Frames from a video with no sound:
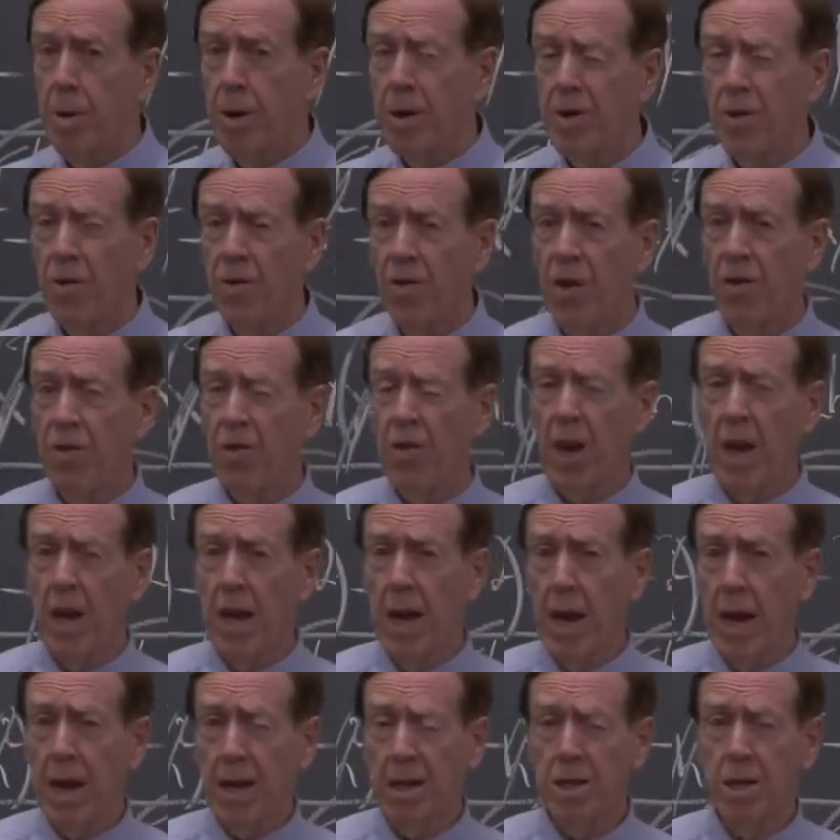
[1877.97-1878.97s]
plus
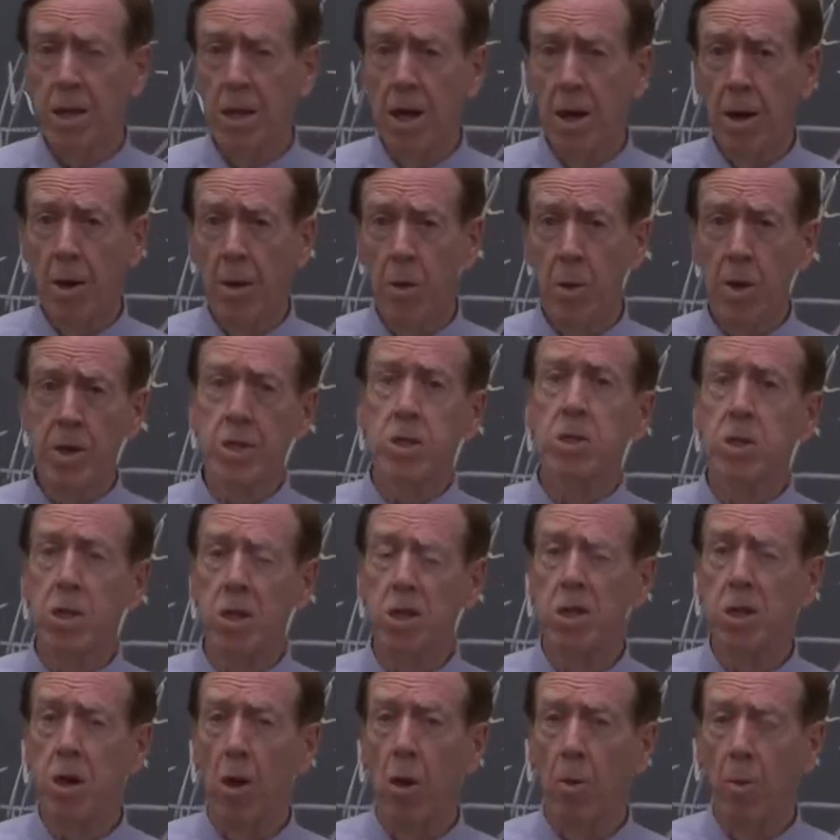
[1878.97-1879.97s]
50x. What's the
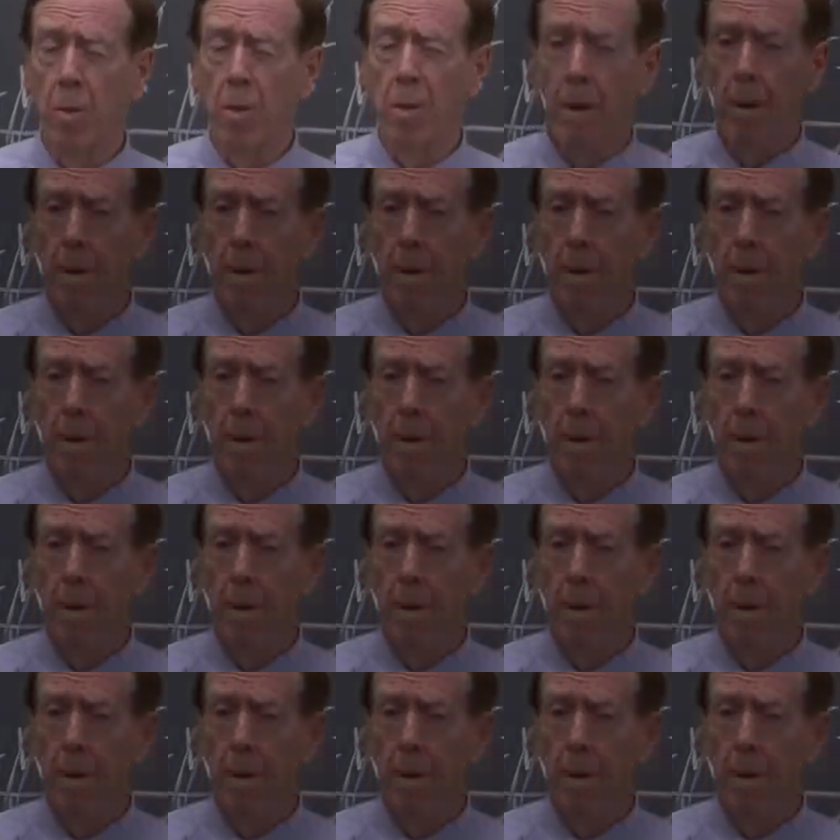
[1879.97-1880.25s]
slope?